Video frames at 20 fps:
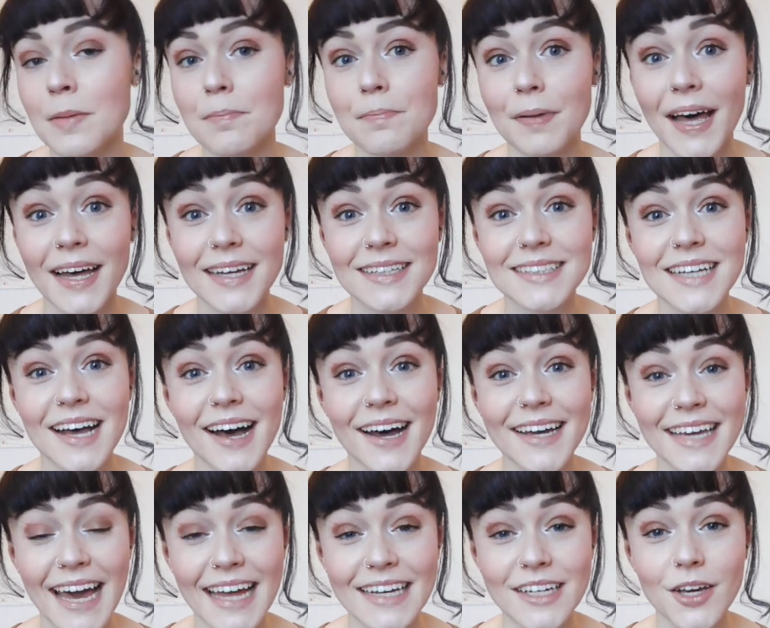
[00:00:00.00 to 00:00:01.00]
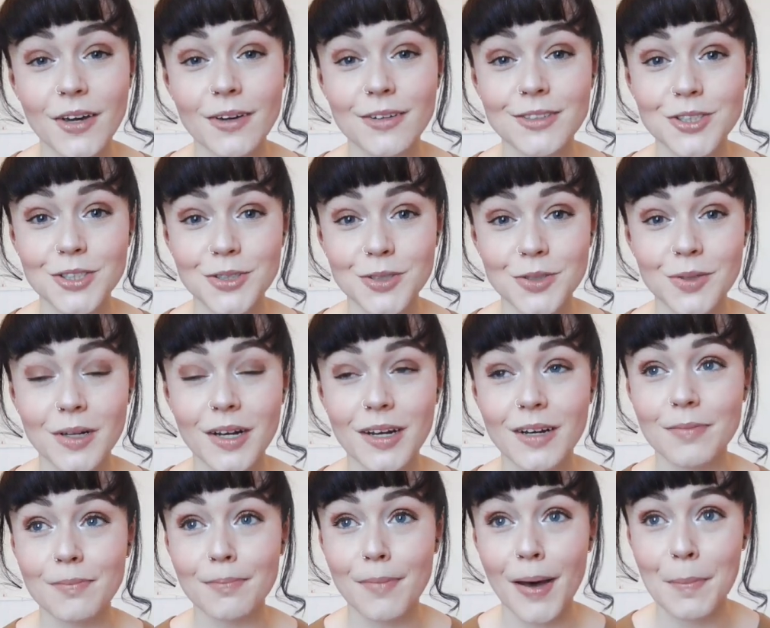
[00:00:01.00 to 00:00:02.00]
but I can go to
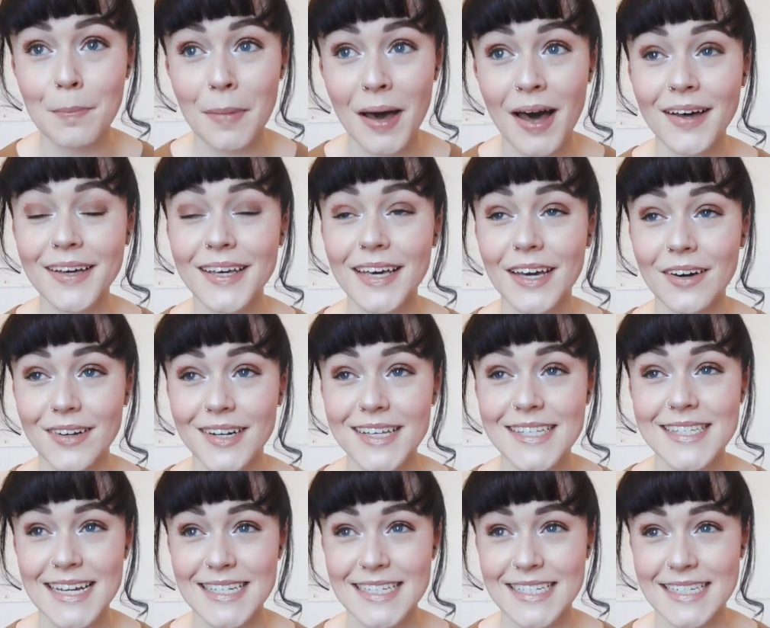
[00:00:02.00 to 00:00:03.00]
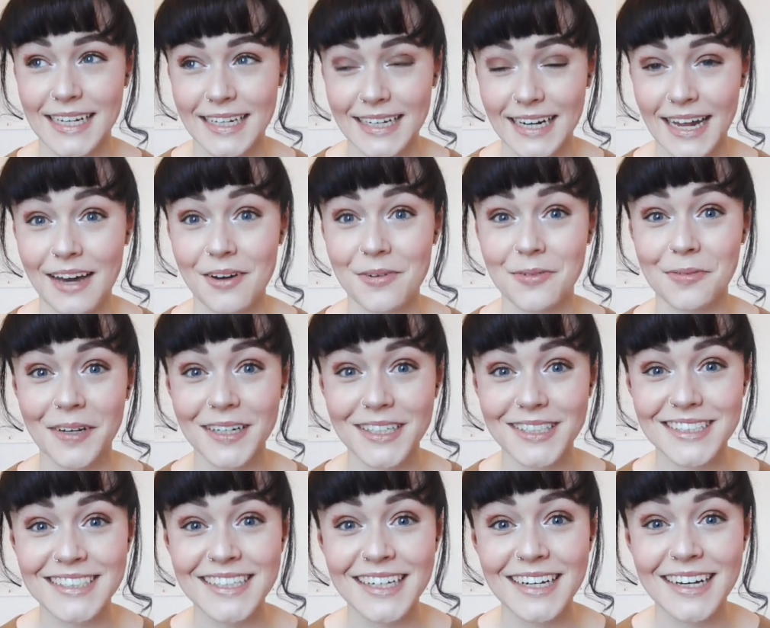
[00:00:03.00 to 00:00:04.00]
my market on a Saturday now,
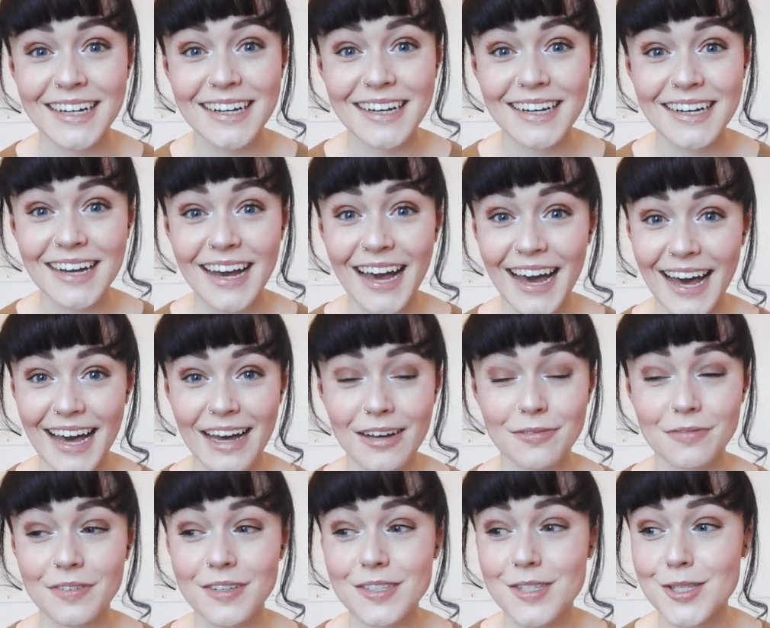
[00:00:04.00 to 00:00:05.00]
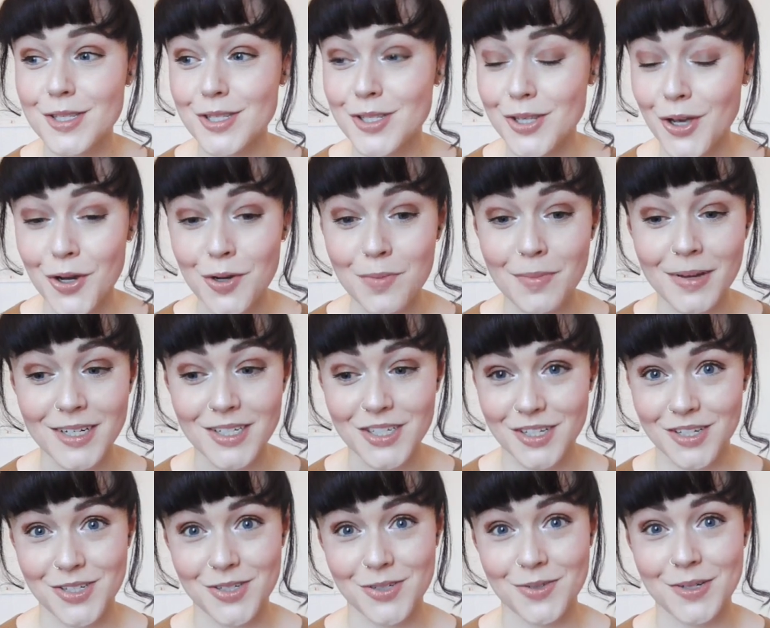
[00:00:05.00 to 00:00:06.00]
which have so much
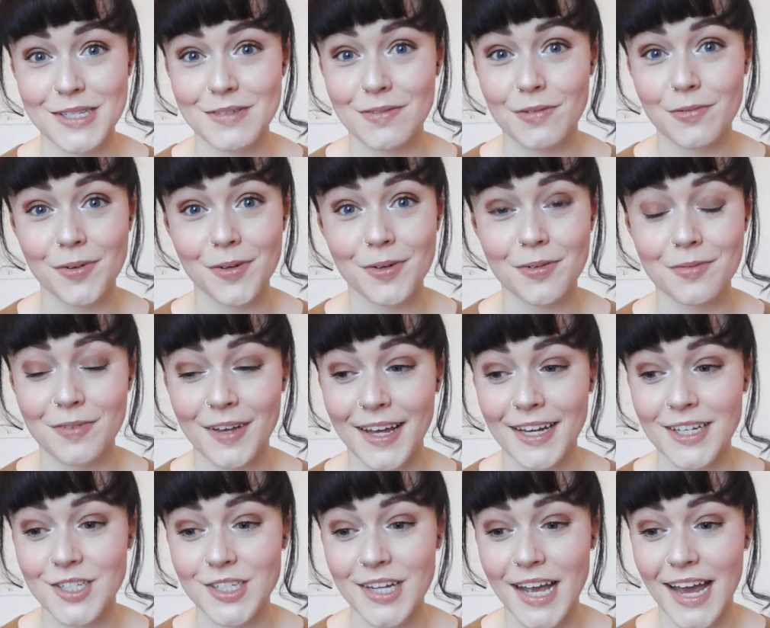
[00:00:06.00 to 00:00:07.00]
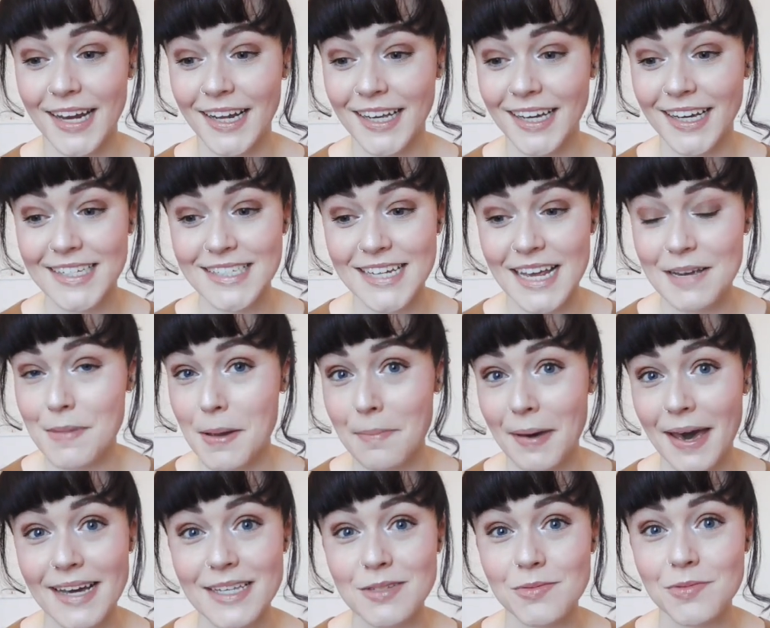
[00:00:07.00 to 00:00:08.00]
good choice for fruit and veg, and I can take my
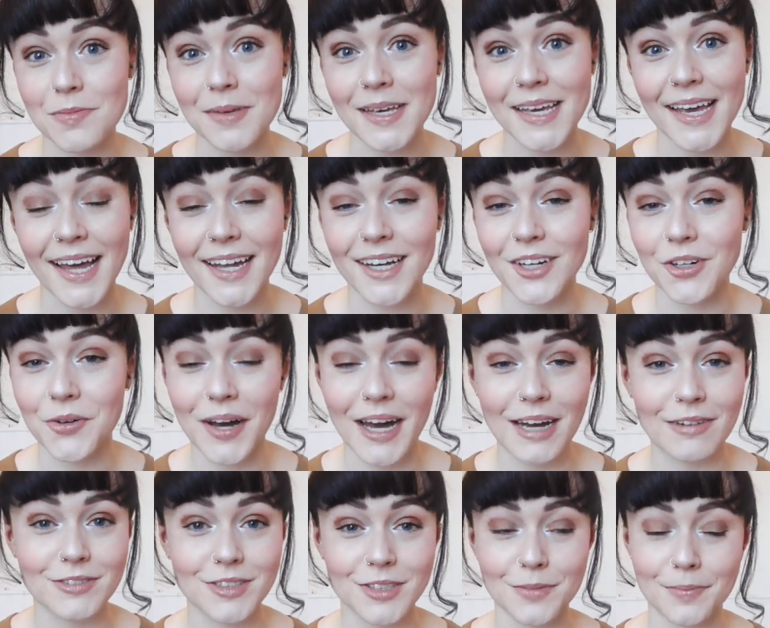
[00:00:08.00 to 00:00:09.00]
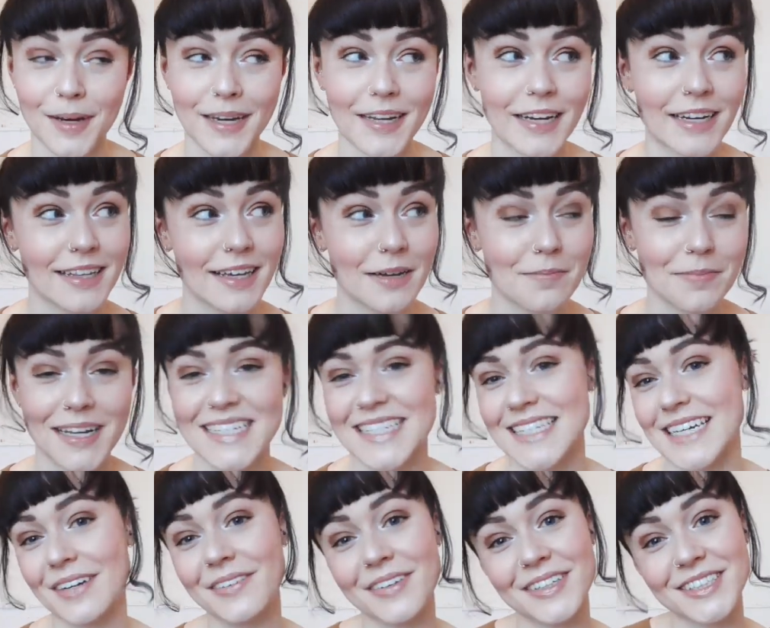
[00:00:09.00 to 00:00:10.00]
bags with me and not have to buy anything in
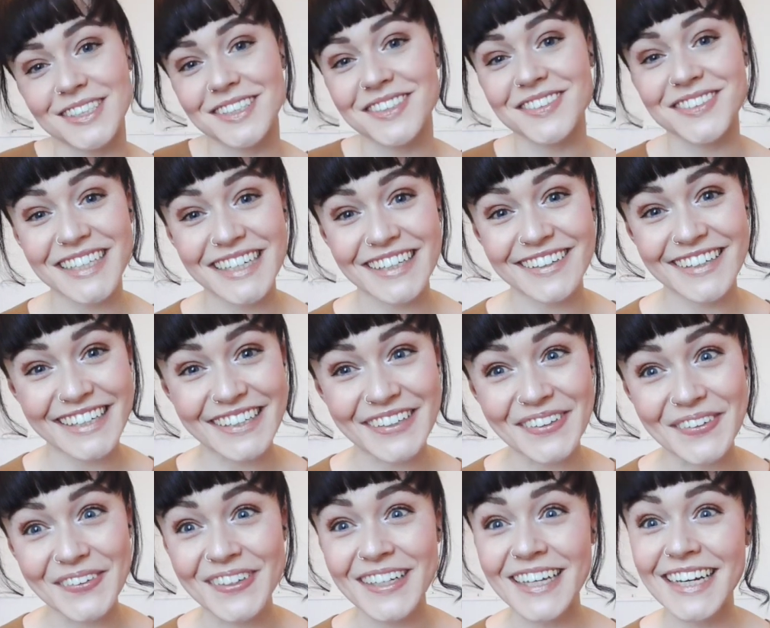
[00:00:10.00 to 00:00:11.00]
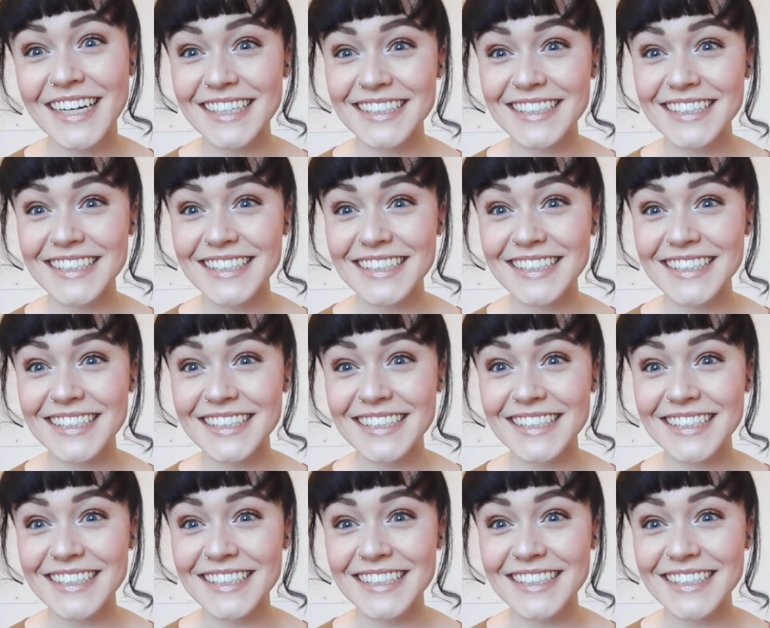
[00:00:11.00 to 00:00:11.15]
plastic, which is really, really cool.